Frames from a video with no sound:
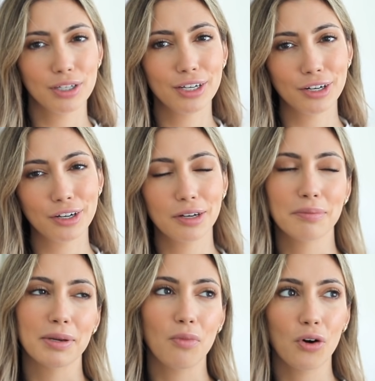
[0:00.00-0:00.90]
a year, can
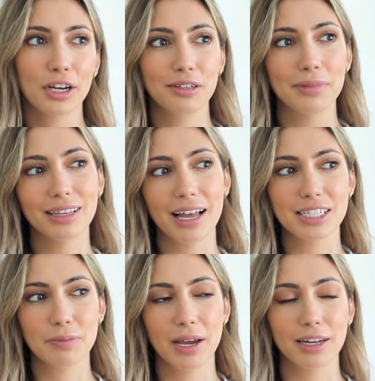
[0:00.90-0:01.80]
be more, could be
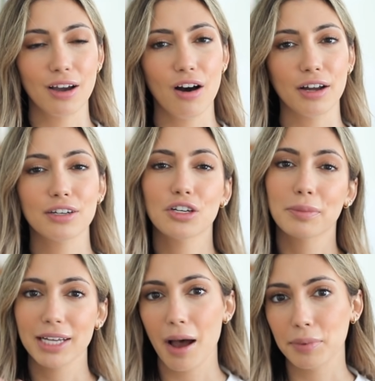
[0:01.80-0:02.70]
less depending on your
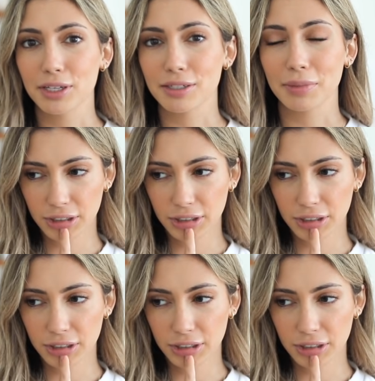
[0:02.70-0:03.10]
metabolism.